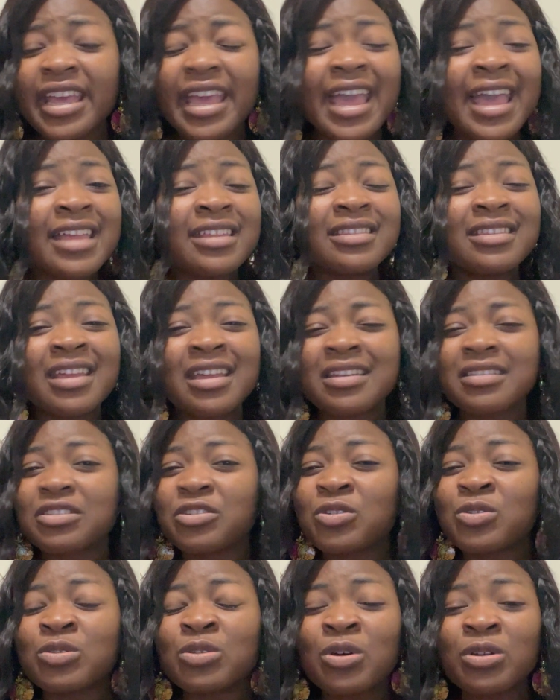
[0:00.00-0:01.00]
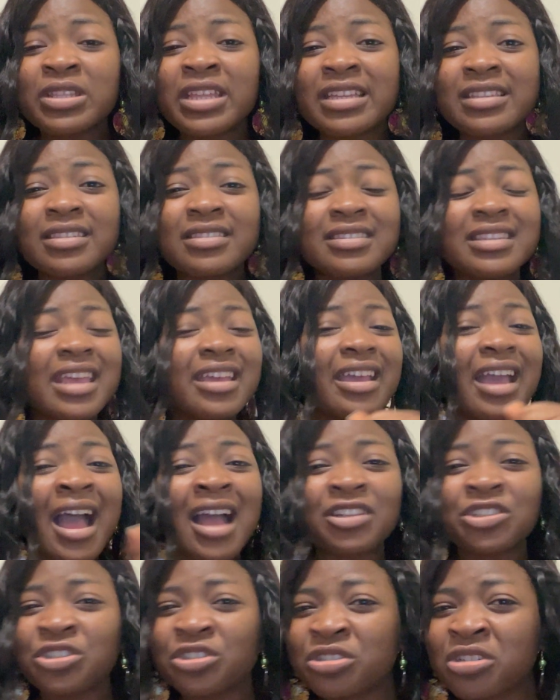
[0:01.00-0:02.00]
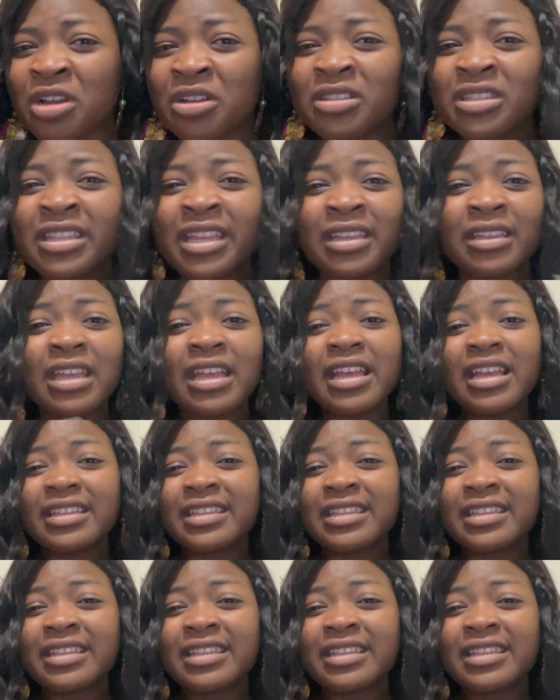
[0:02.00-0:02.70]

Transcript: and they you know they take action they